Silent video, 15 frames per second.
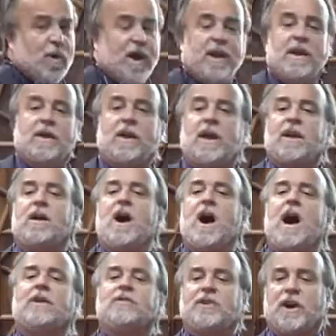rate in
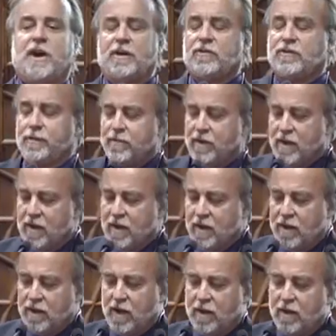context,
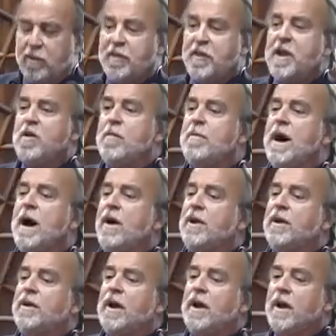think about
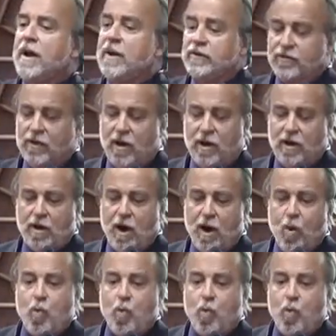it as a